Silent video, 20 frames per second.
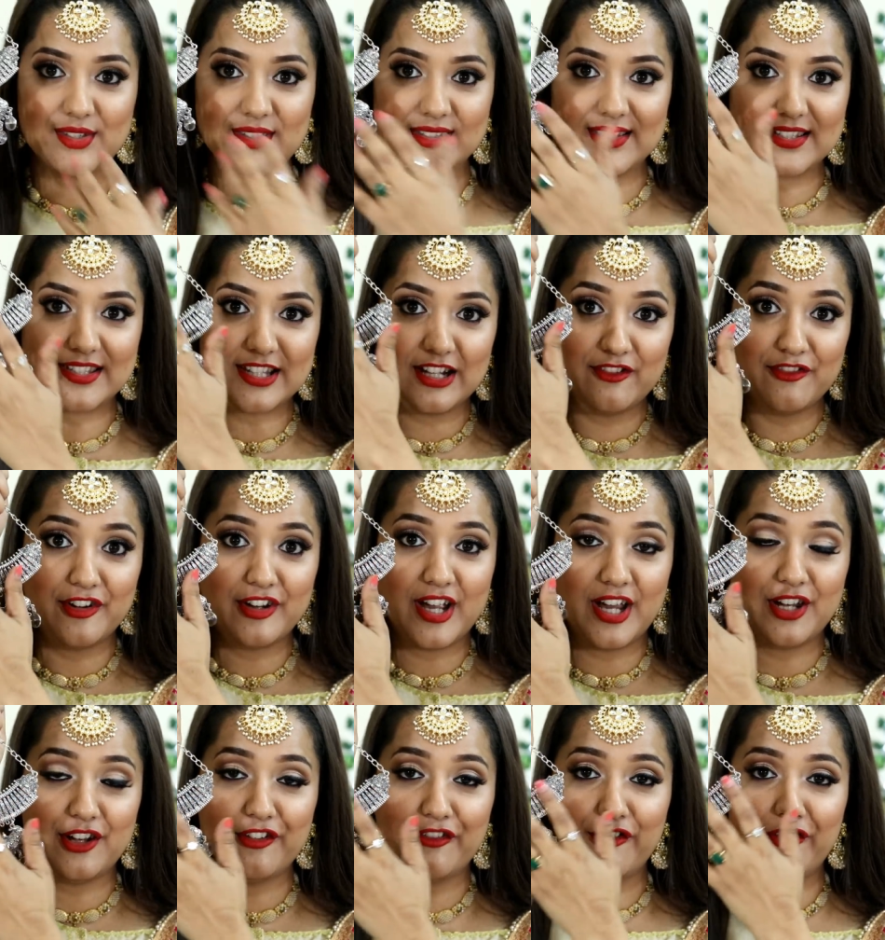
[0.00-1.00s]
this is silver
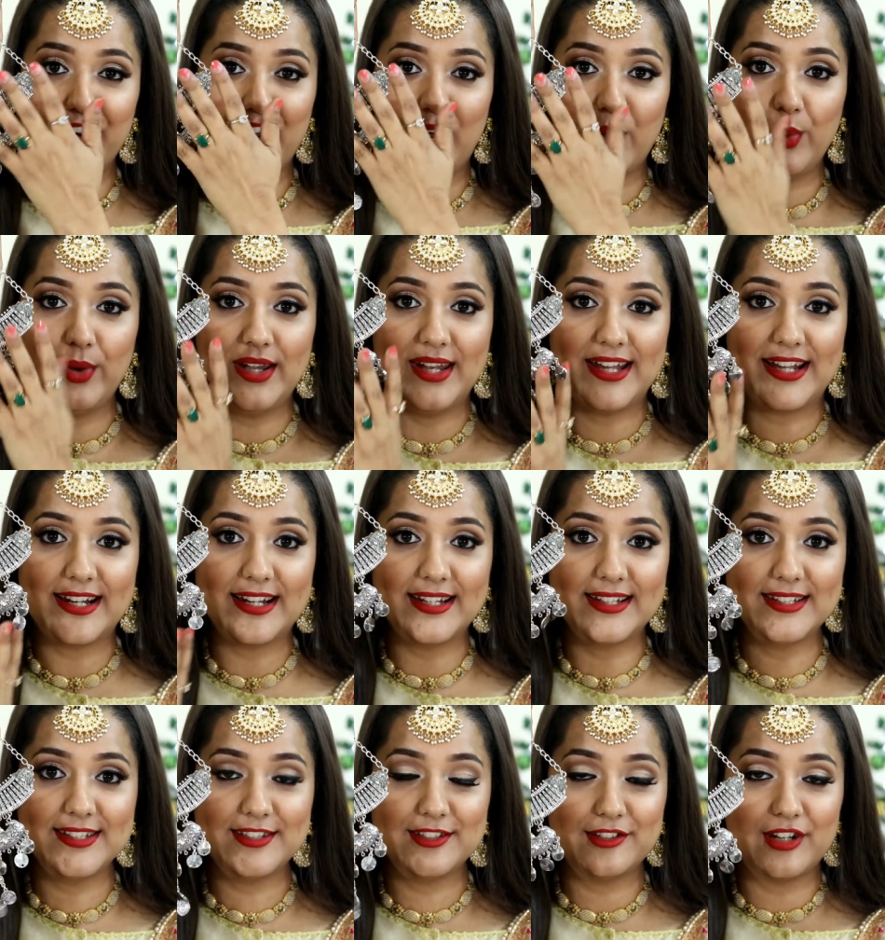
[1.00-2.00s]
kind of round
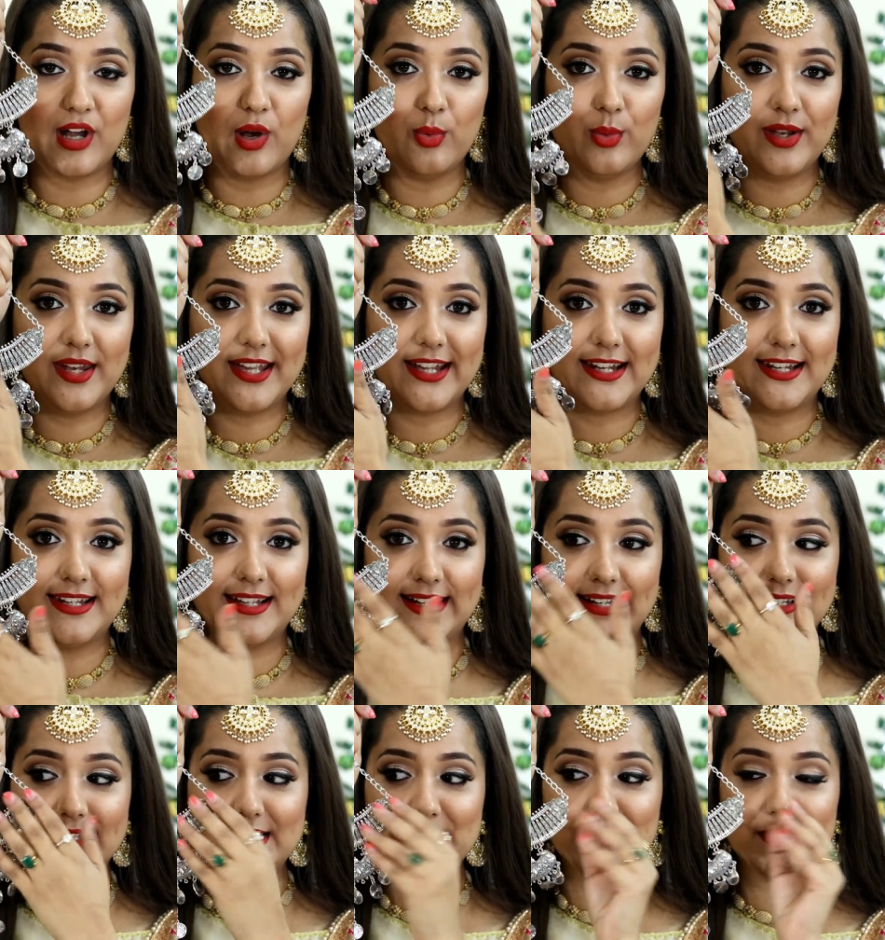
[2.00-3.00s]
necklace, round neck
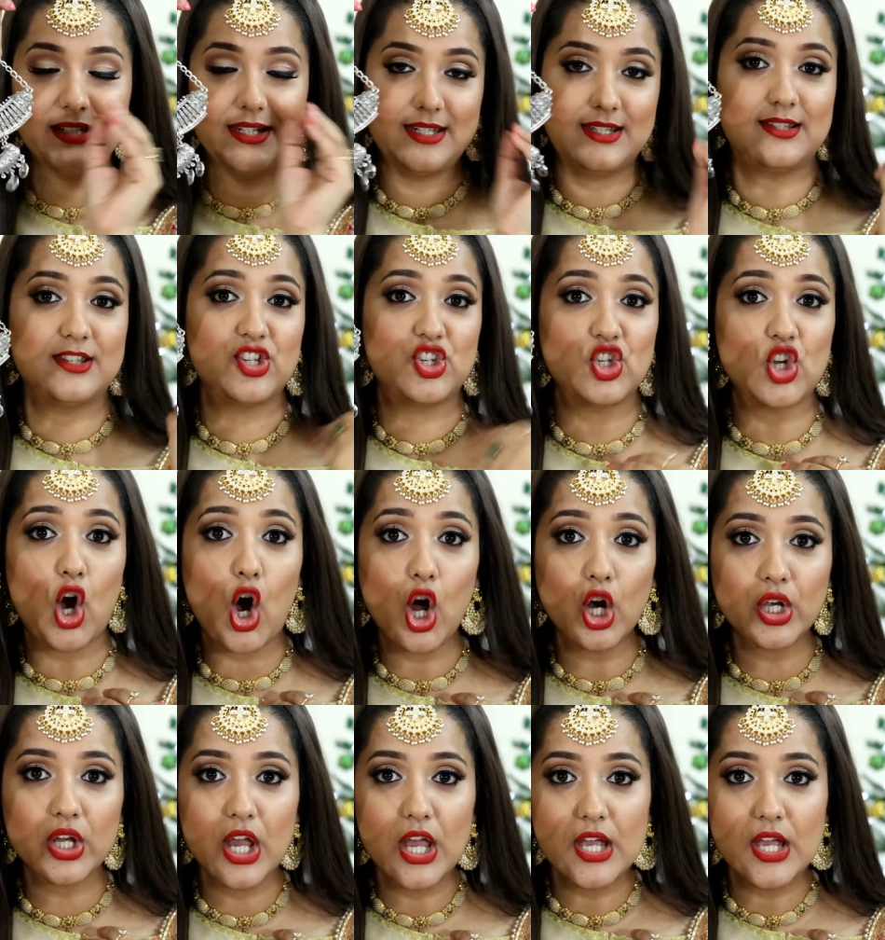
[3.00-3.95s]
necklace, but it is short.